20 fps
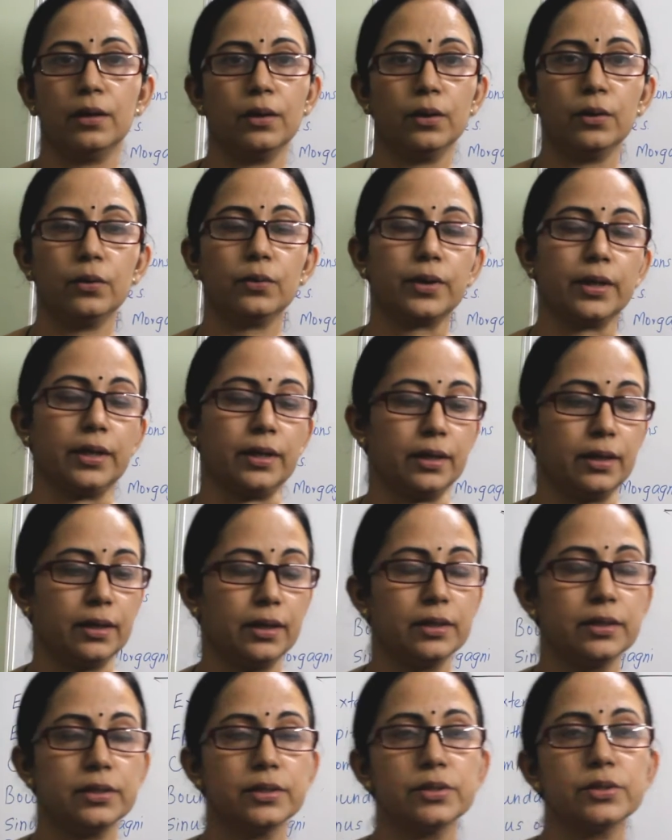Okay,
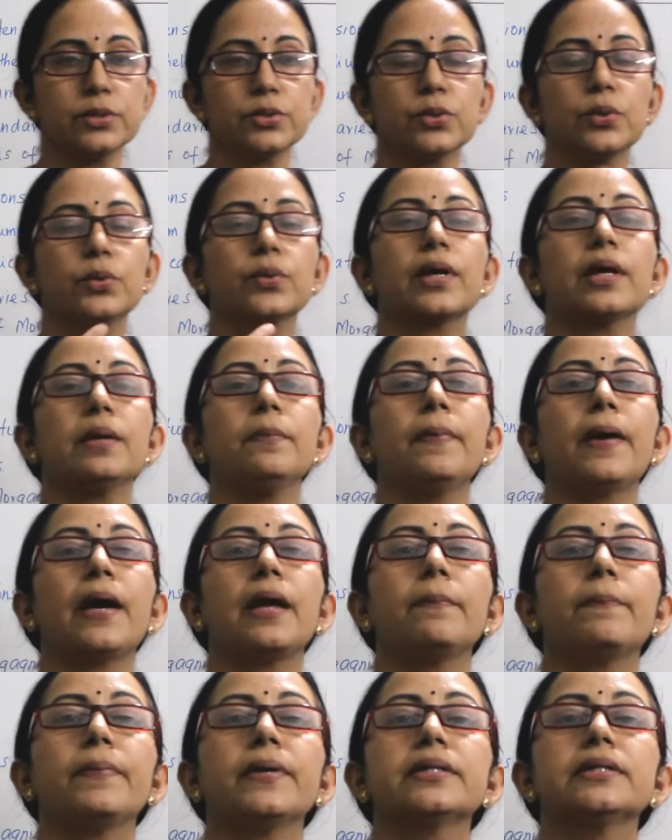so you can
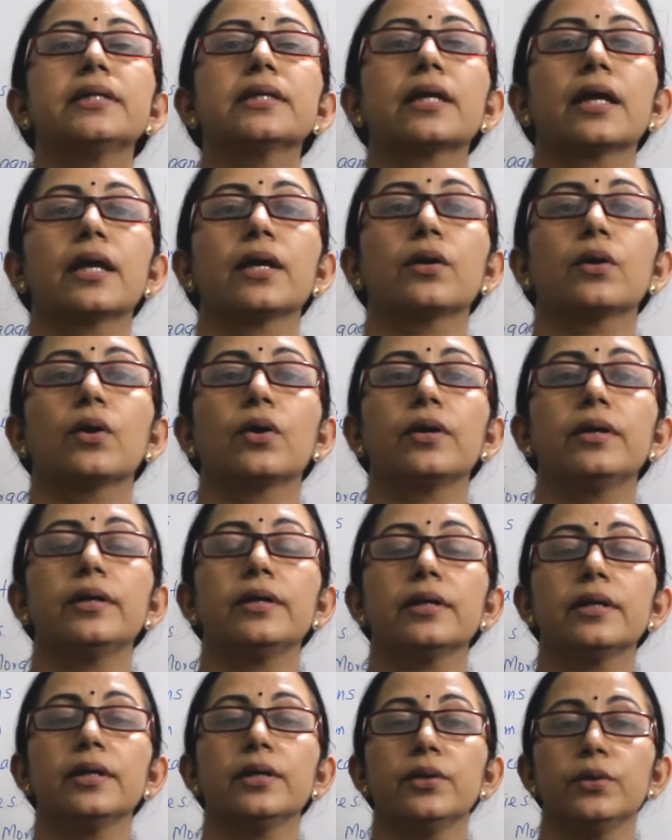palpate the
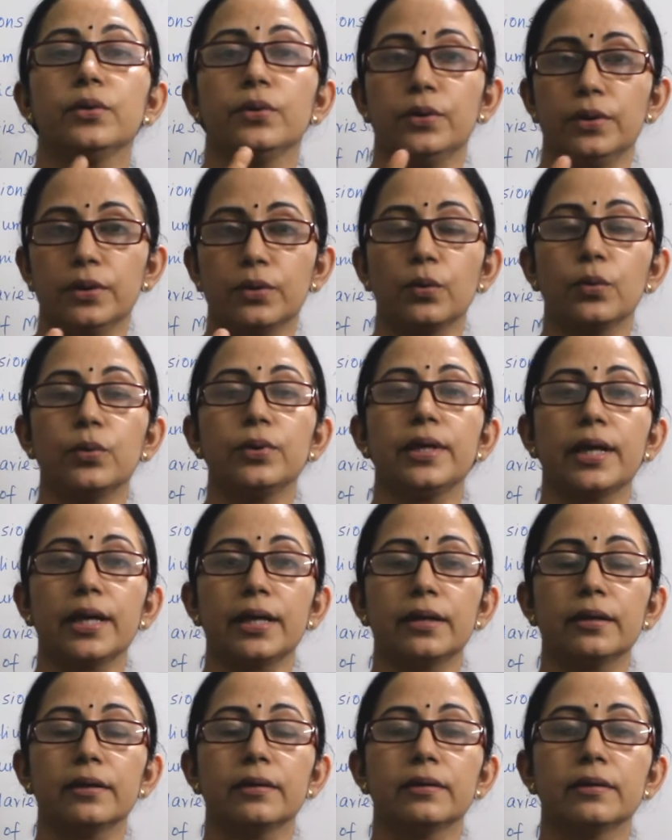cricoid in your own
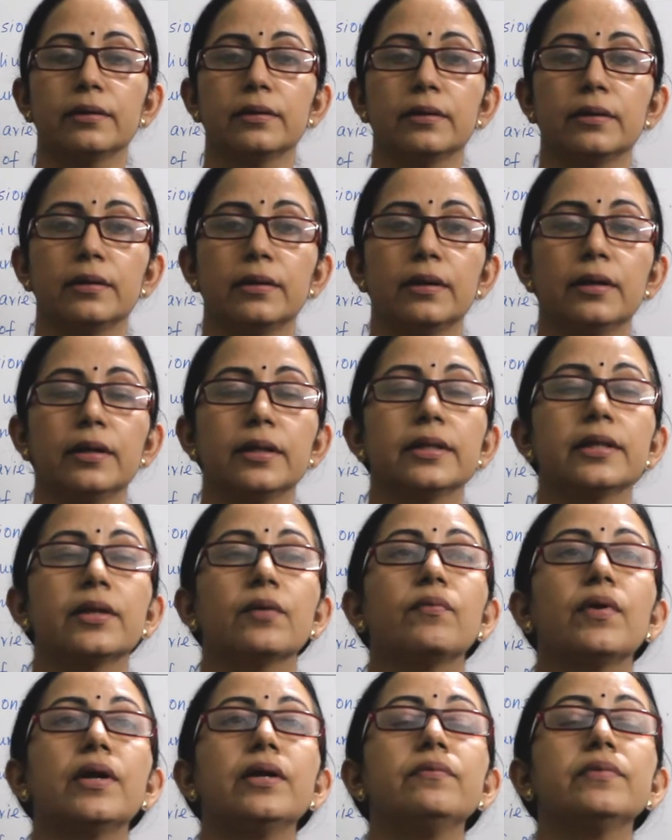neck. The
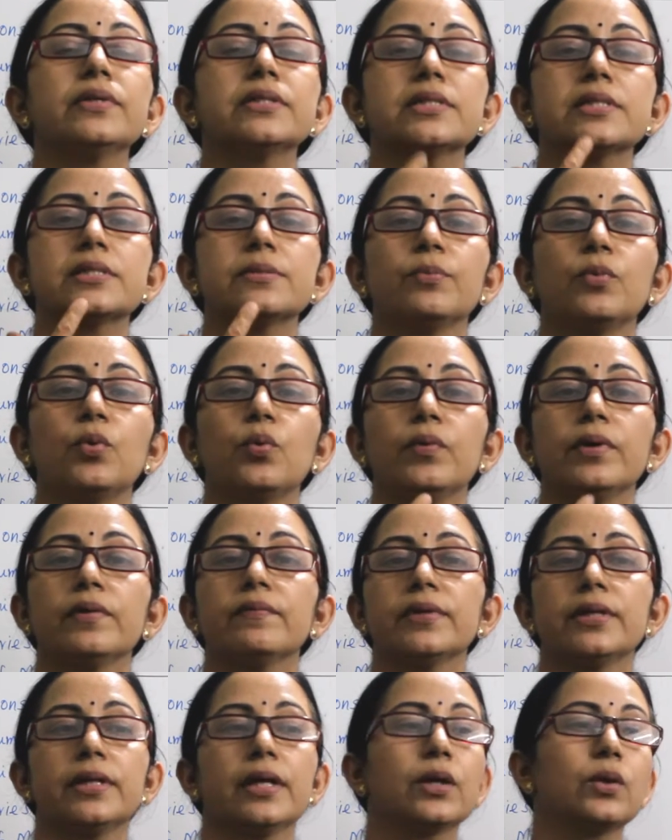one which is moving
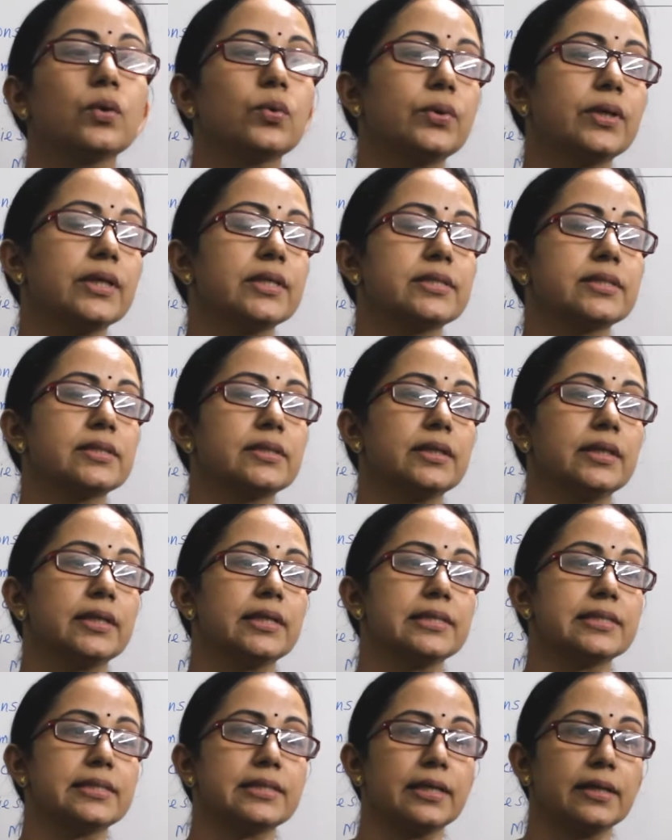with deglutition
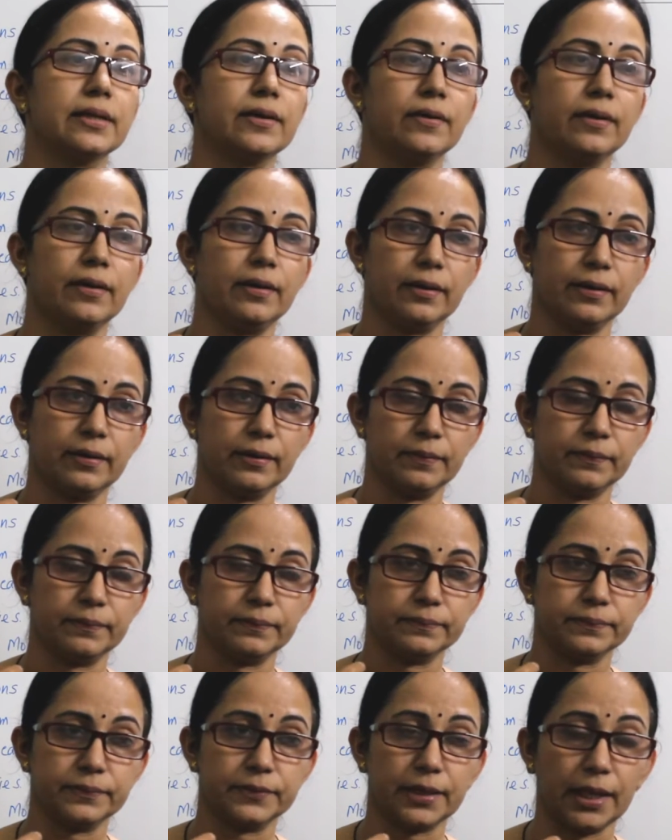is the
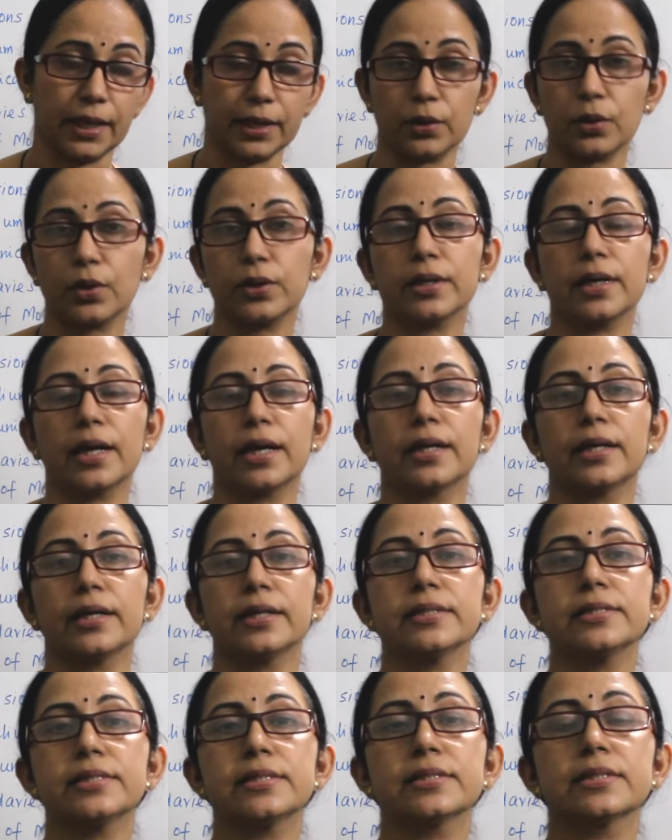thyroid
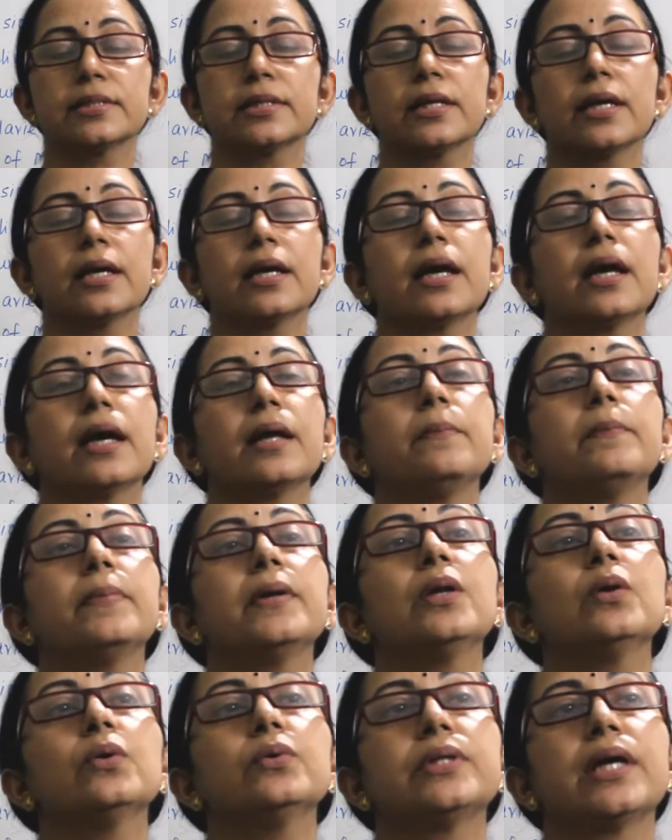cartilage, and
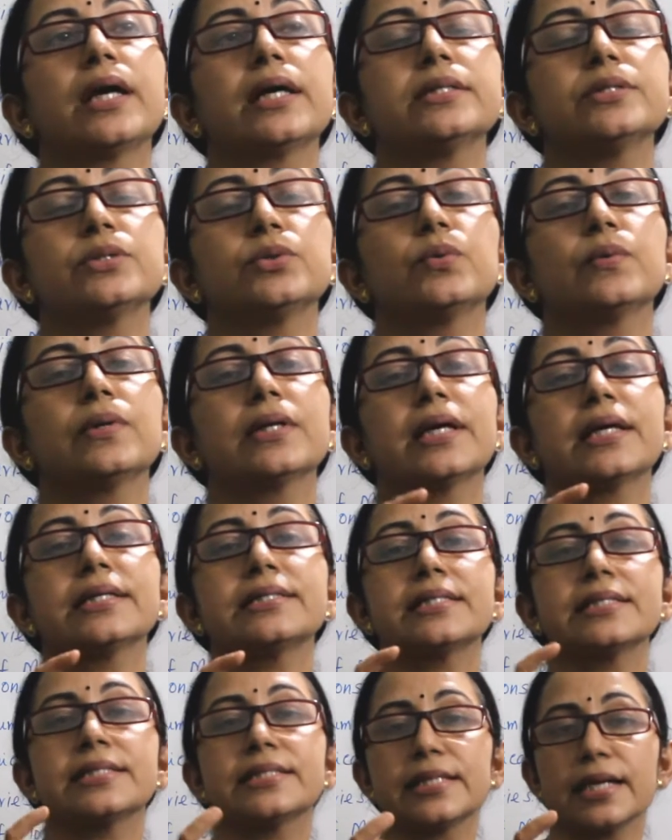below that you will get
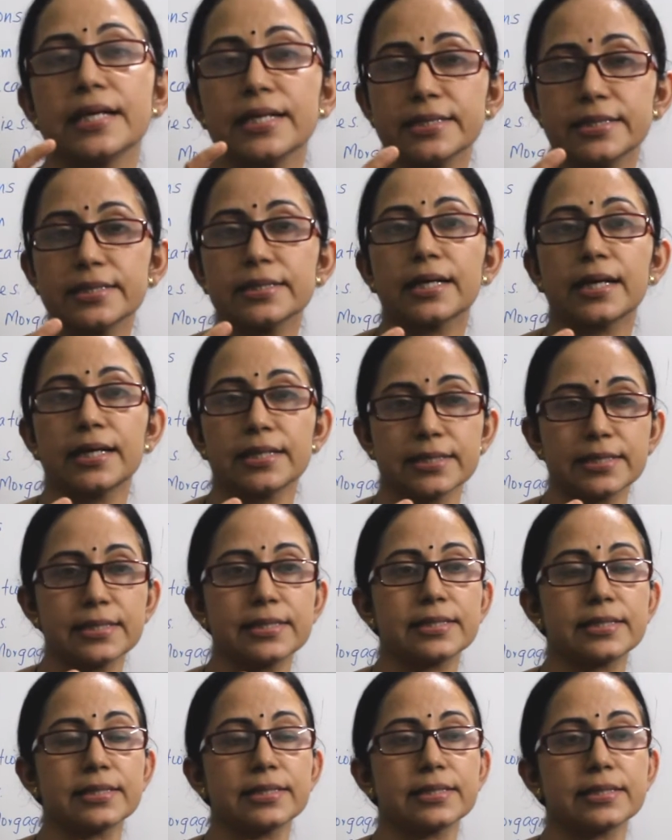a change in
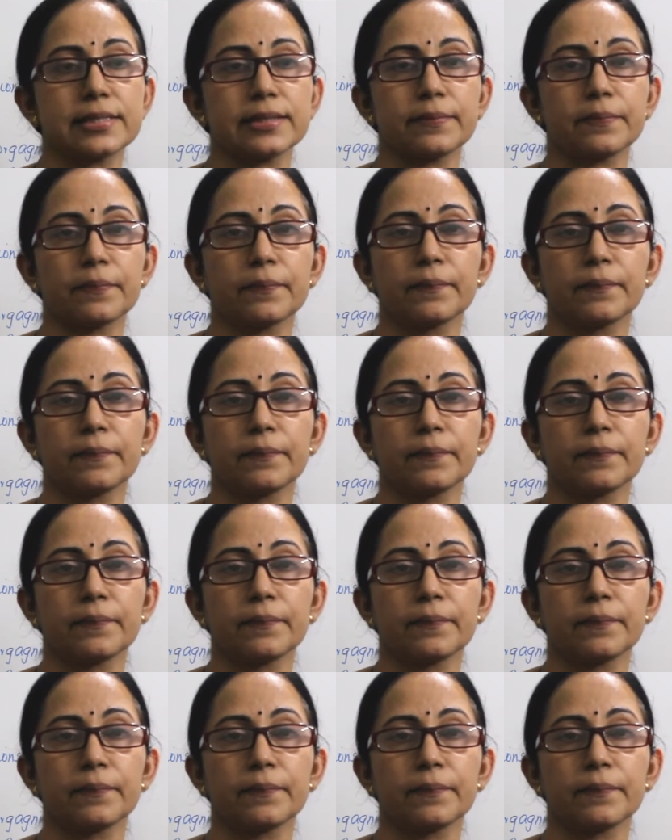consistency.